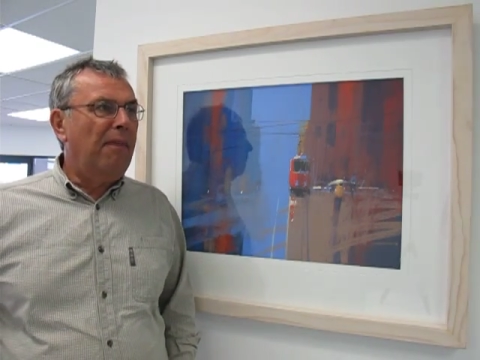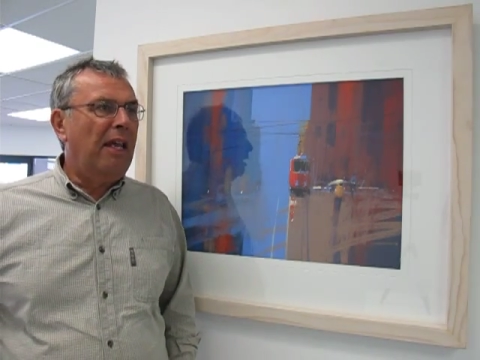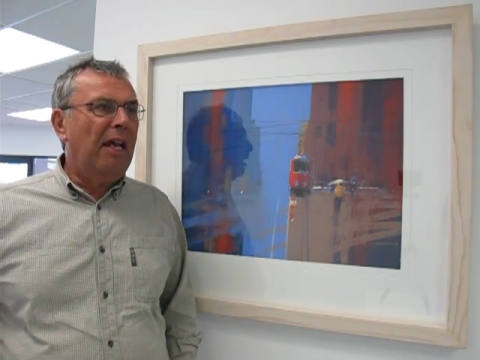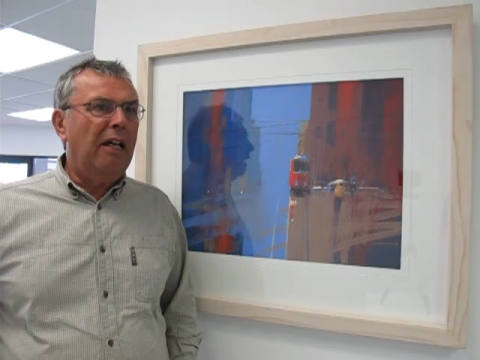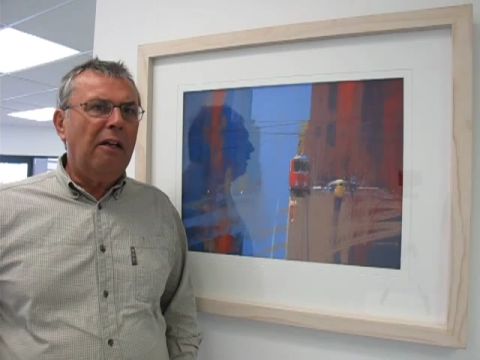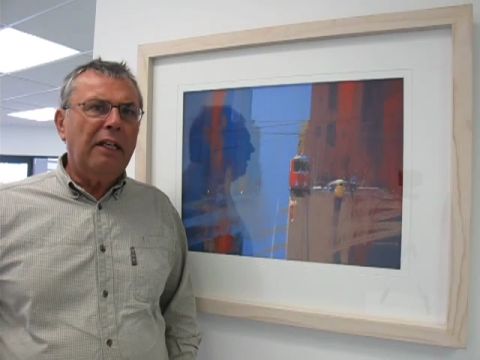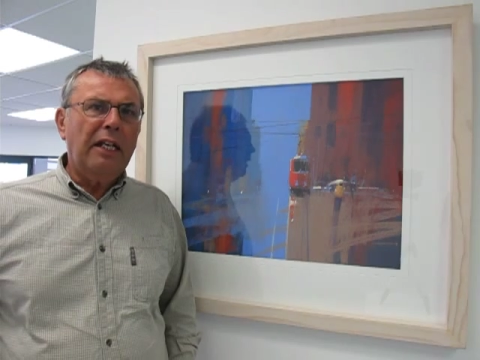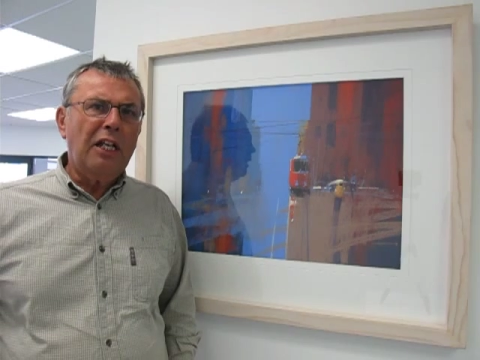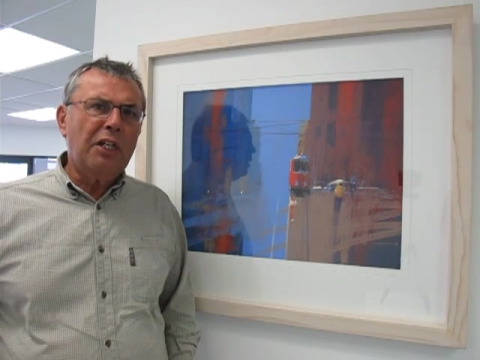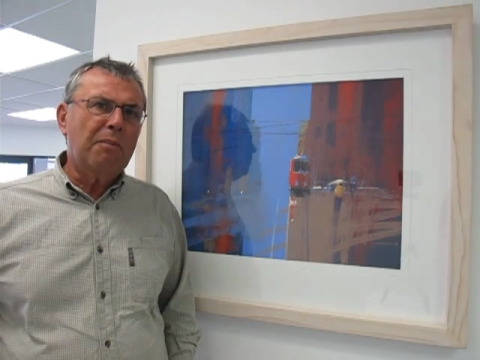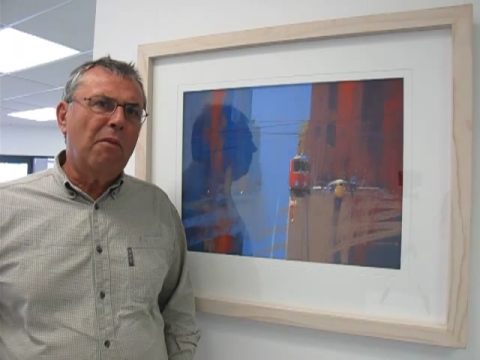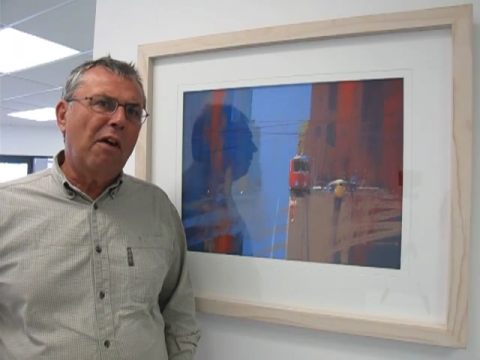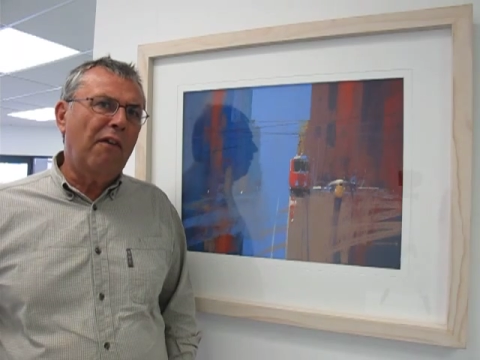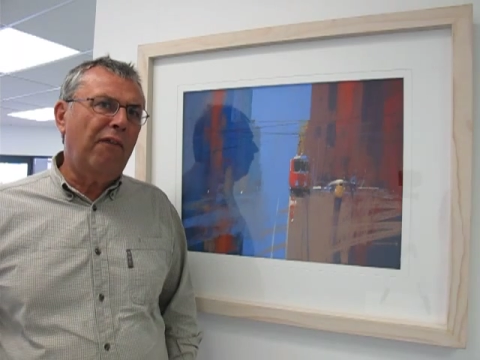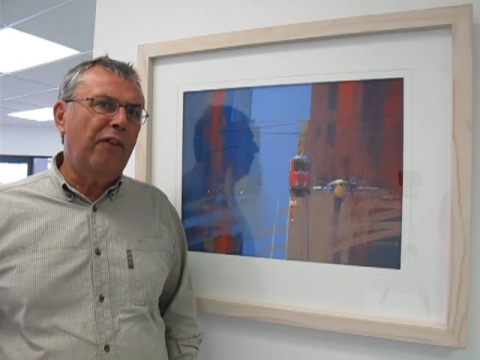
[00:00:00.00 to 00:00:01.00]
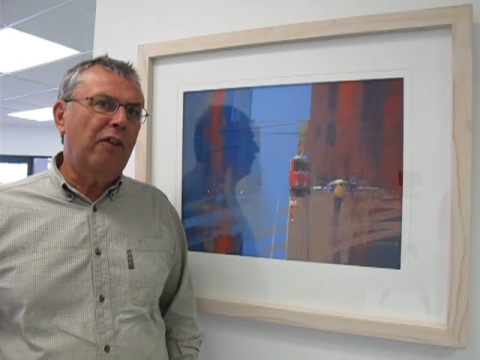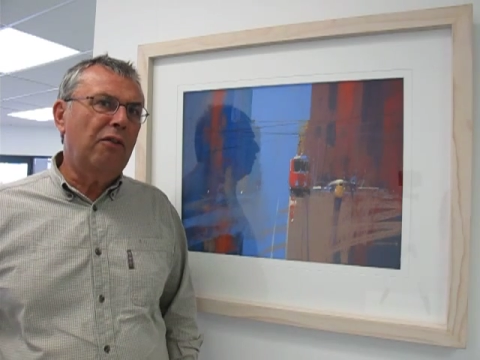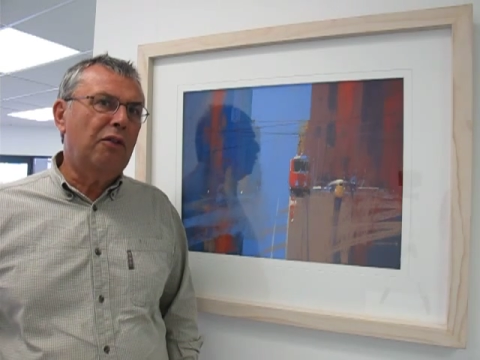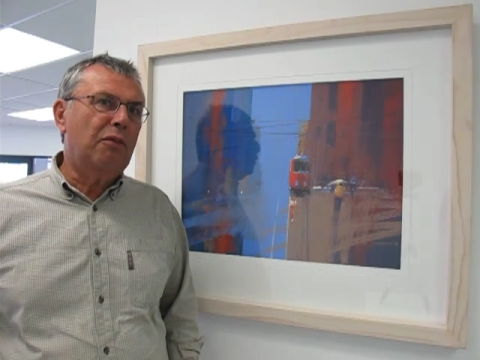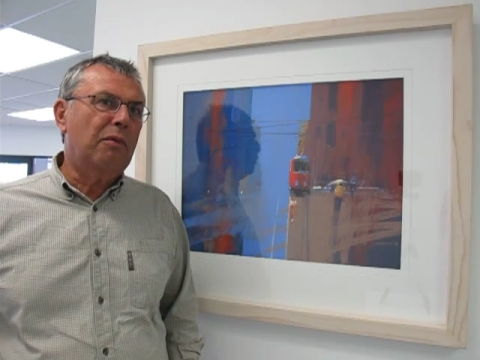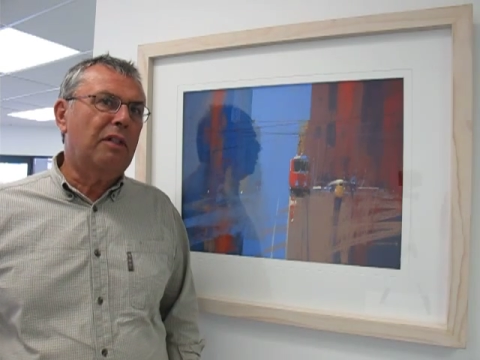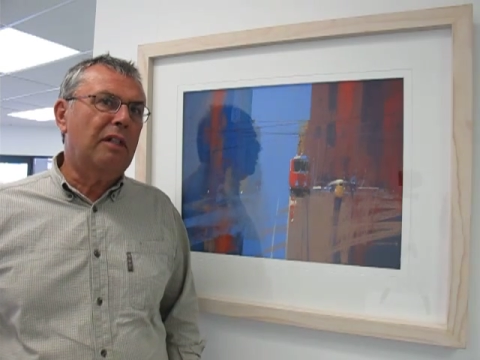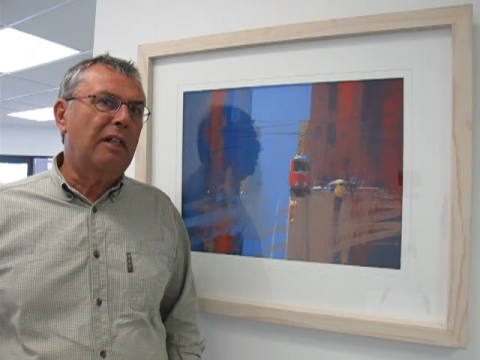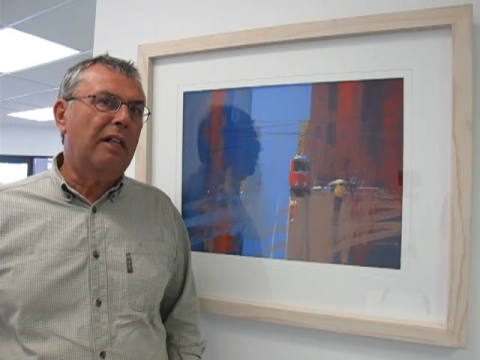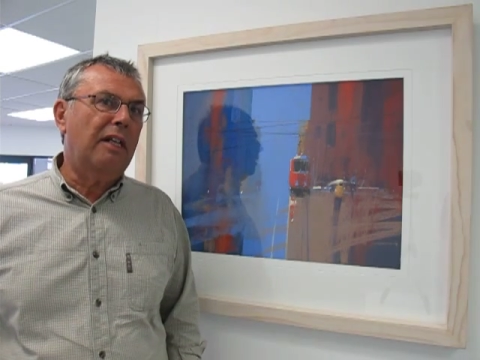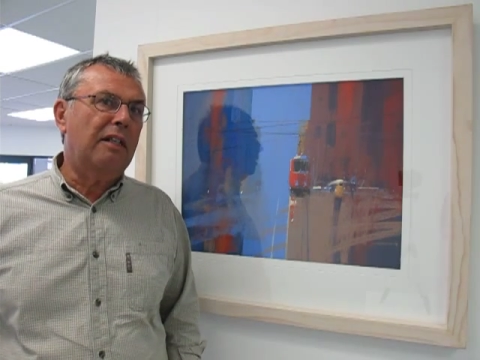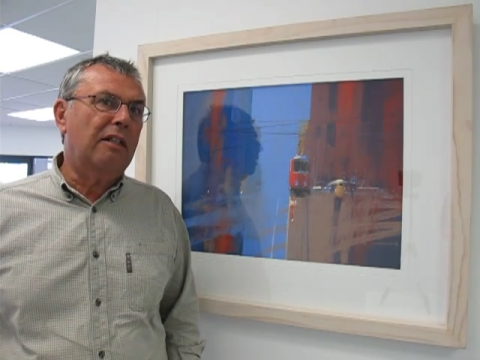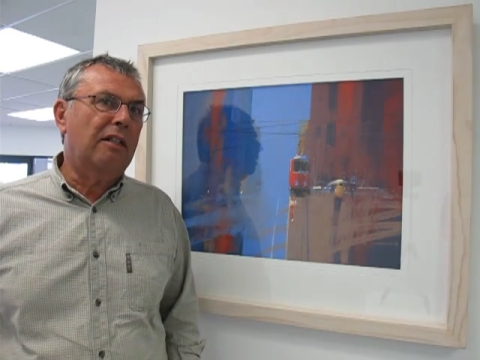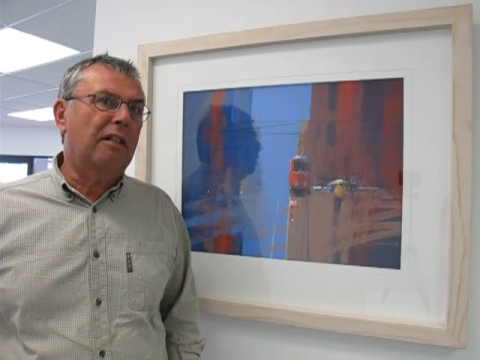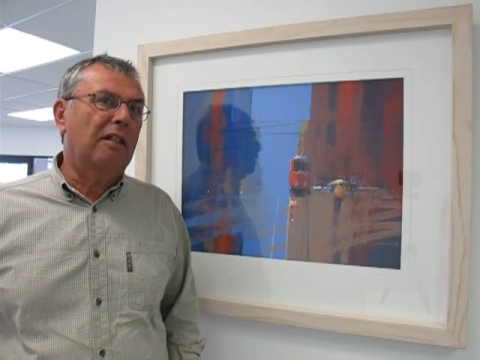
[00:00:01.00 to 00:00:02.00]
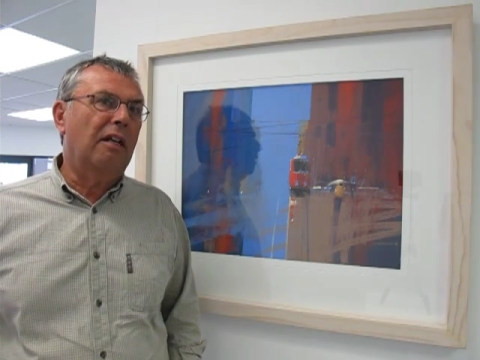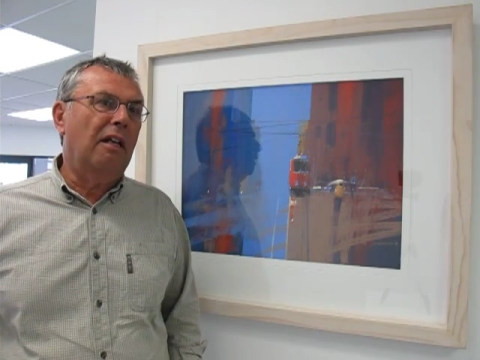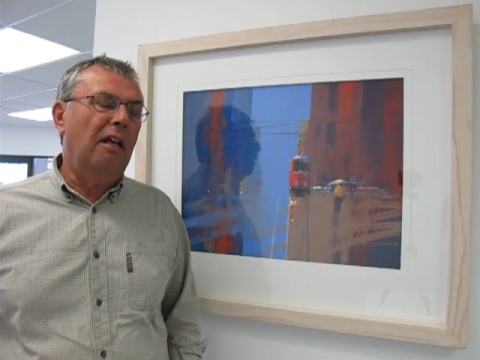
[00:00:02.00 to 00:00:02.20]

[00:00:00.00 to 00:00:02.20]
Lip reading: And I guess my fuse was lit